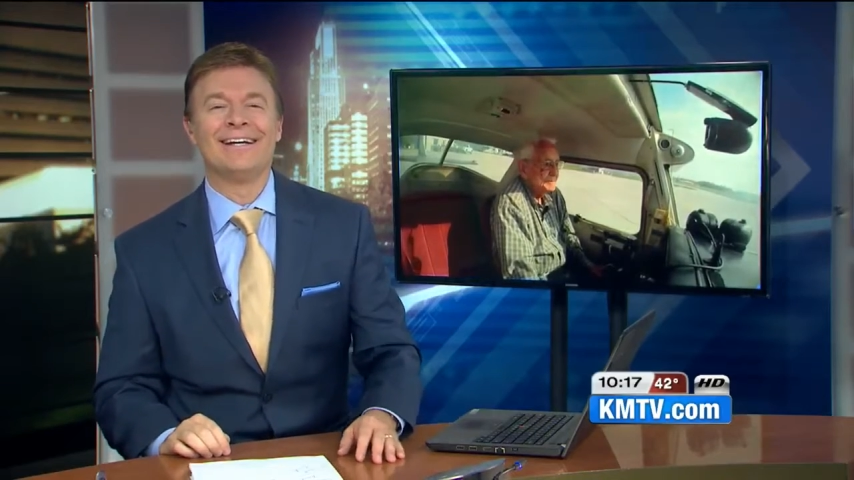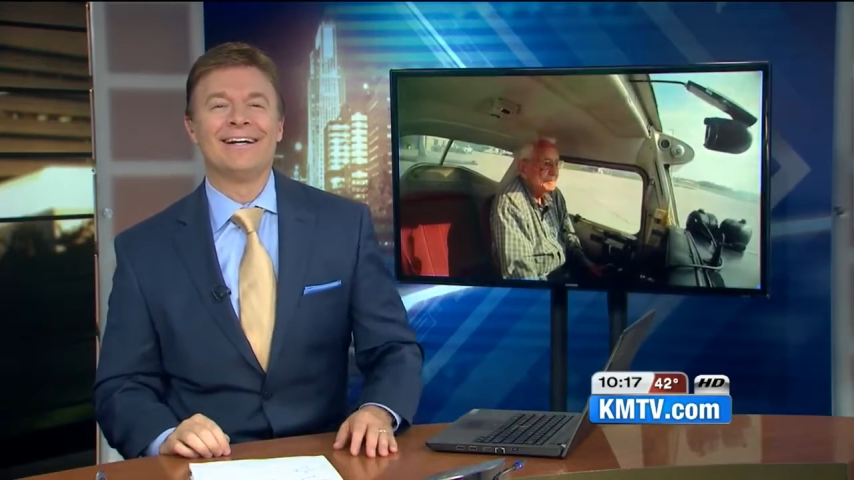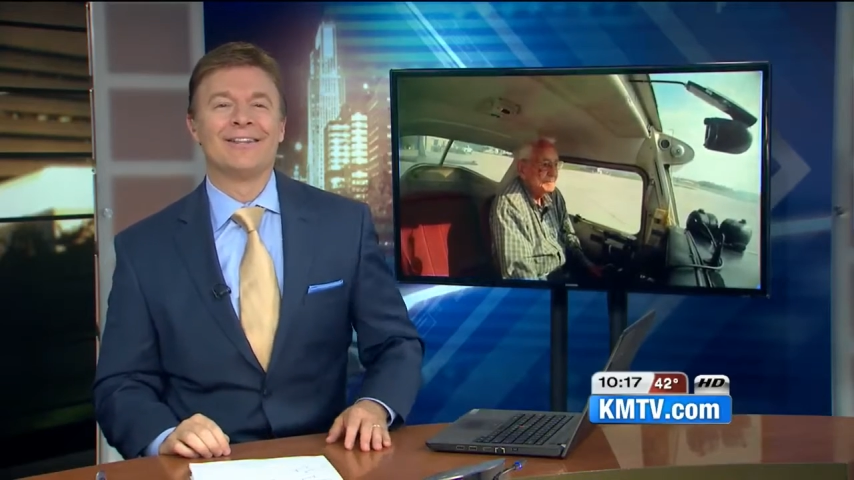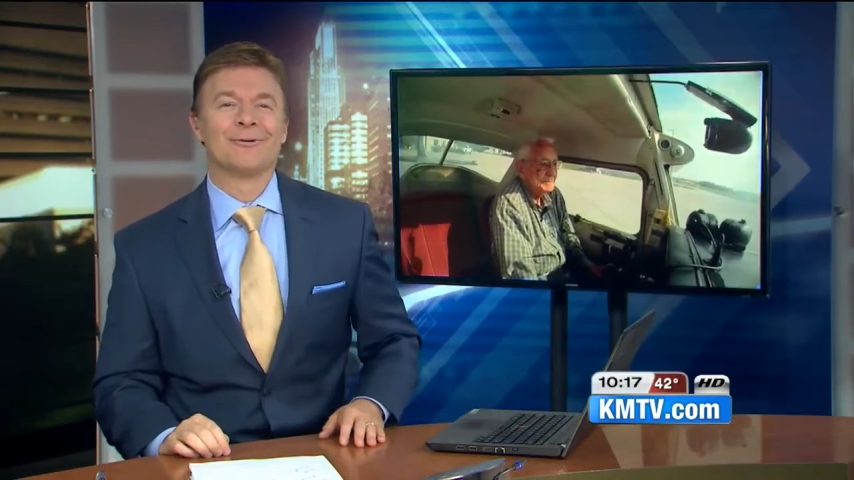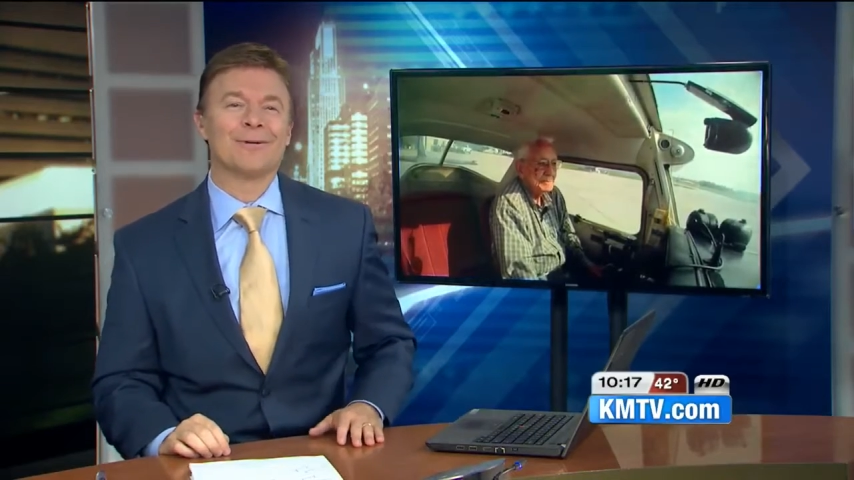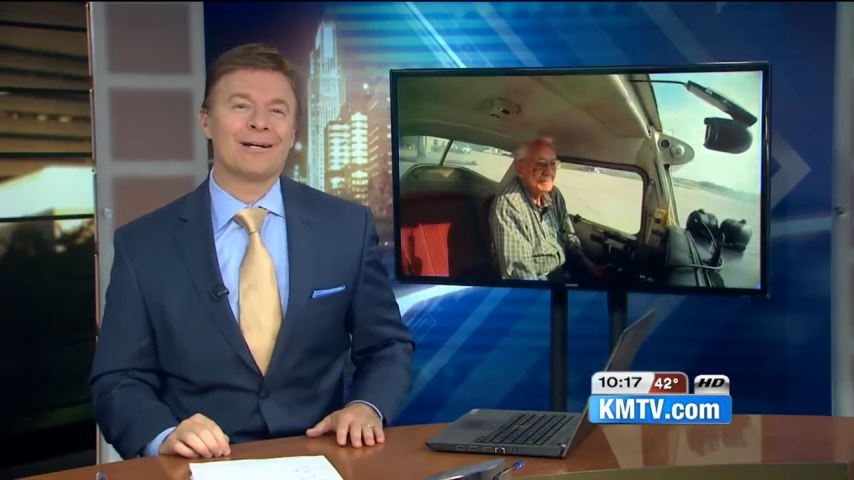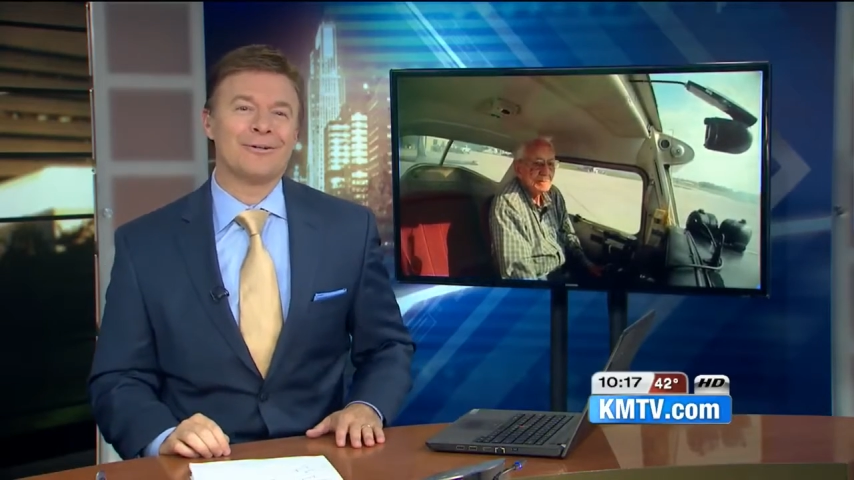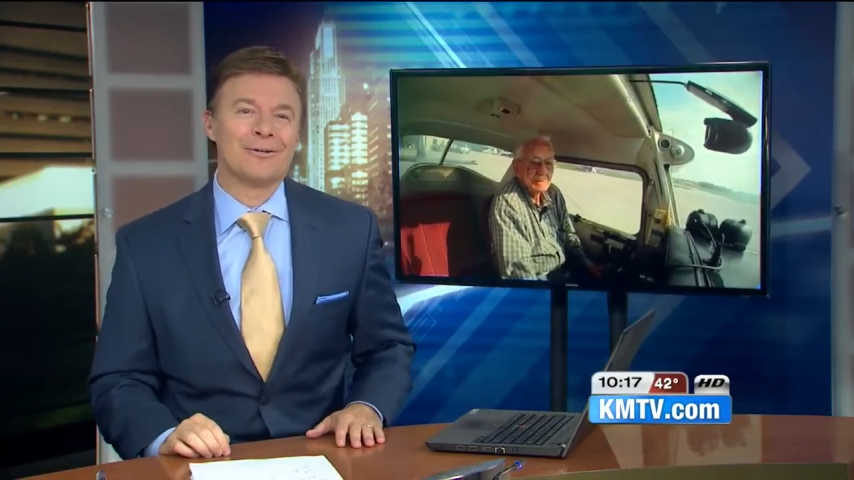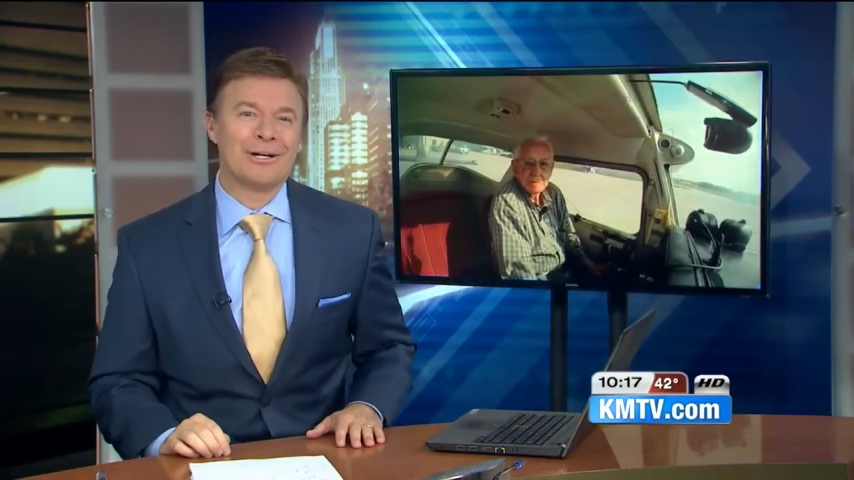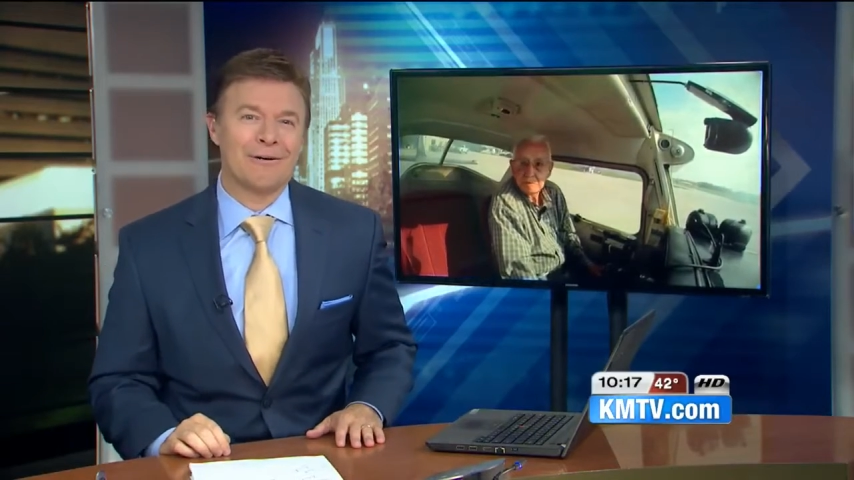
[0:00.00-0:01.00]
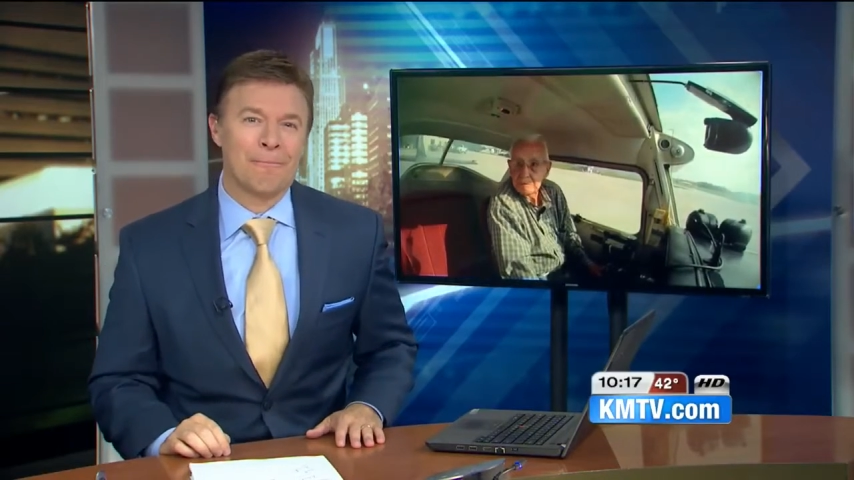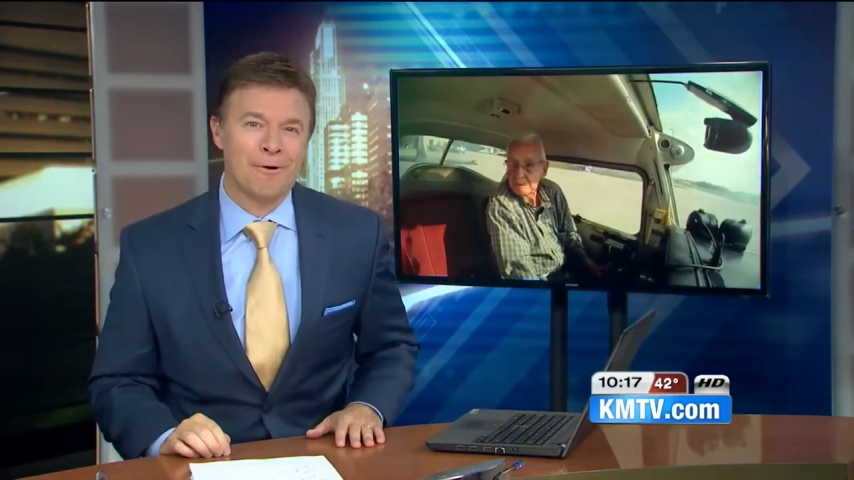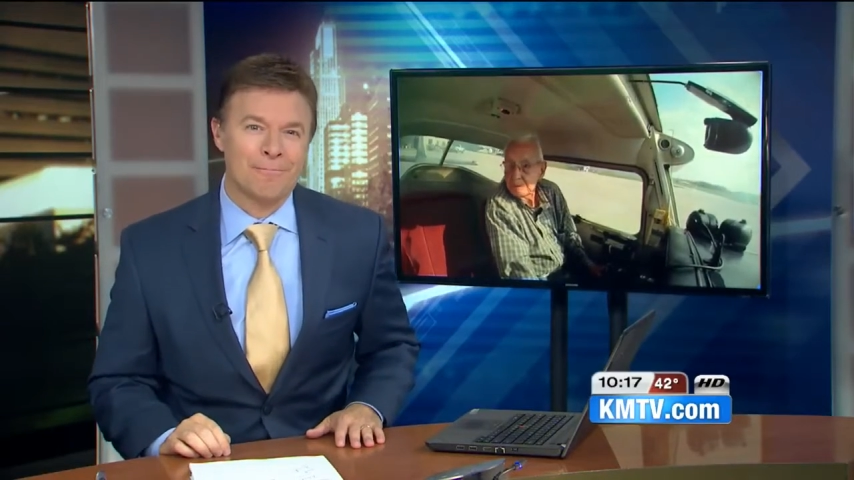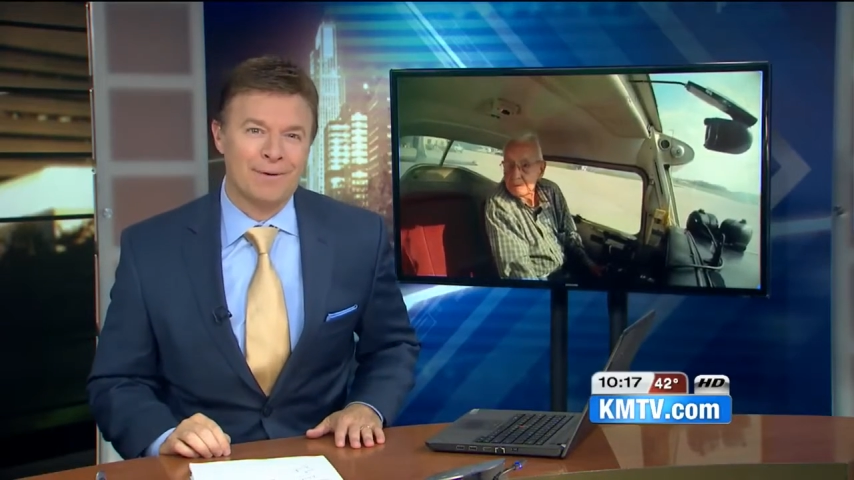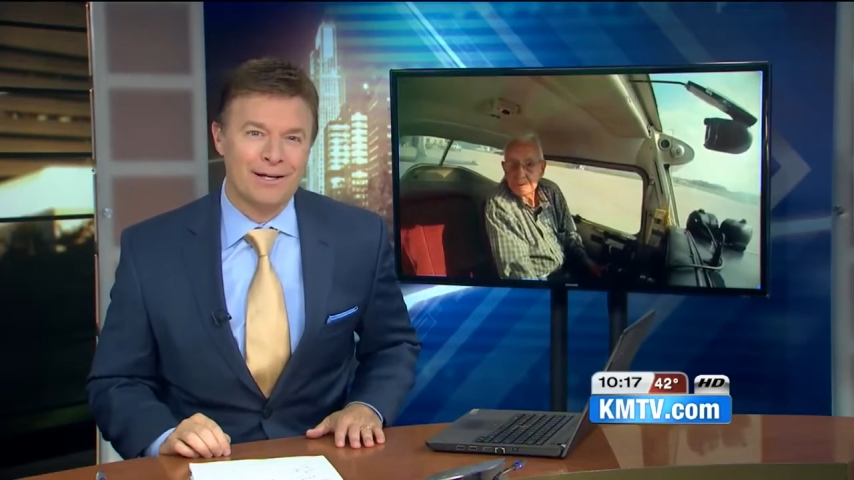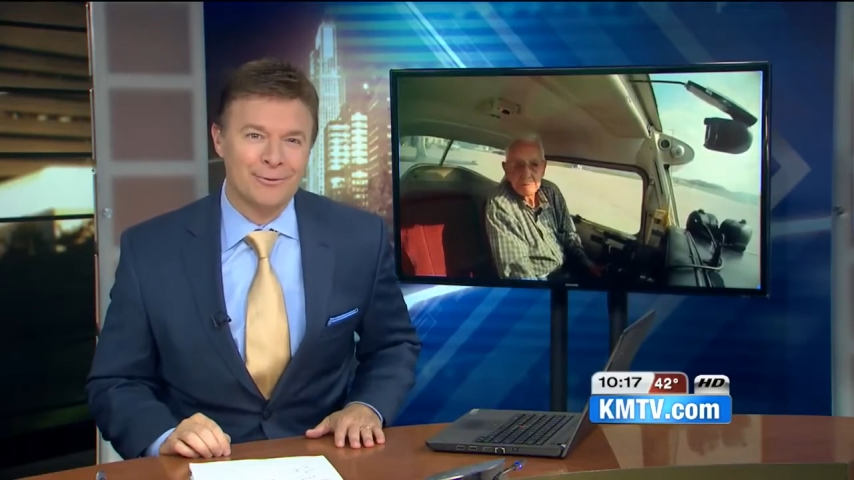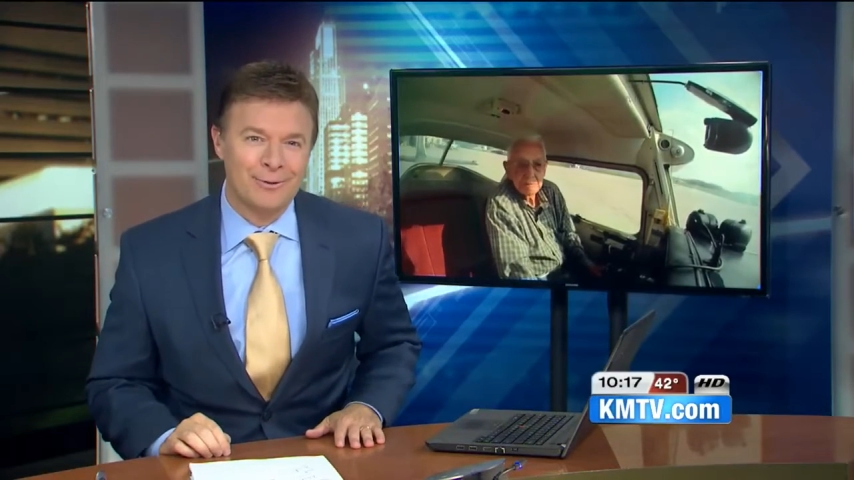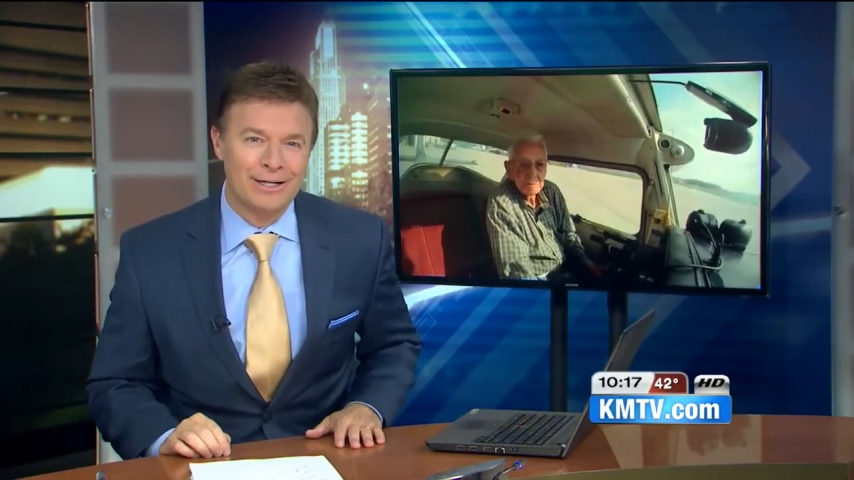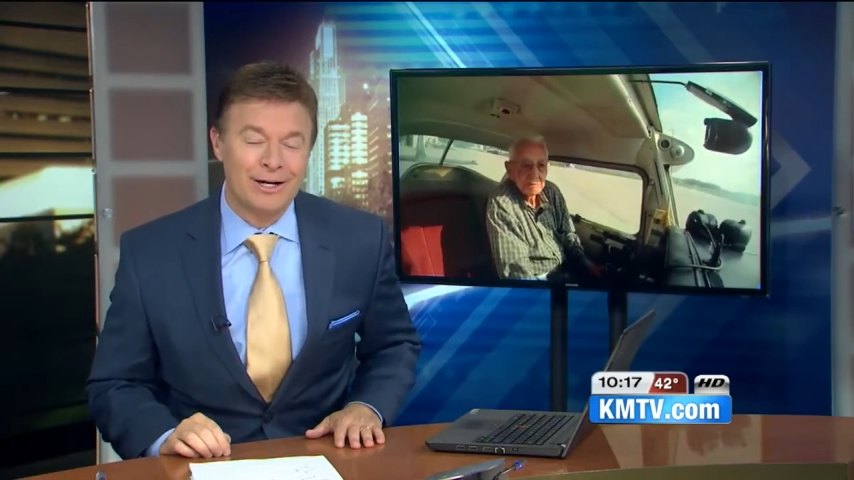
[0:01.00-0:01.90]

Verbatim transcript: The Red Oak Airport, by the way,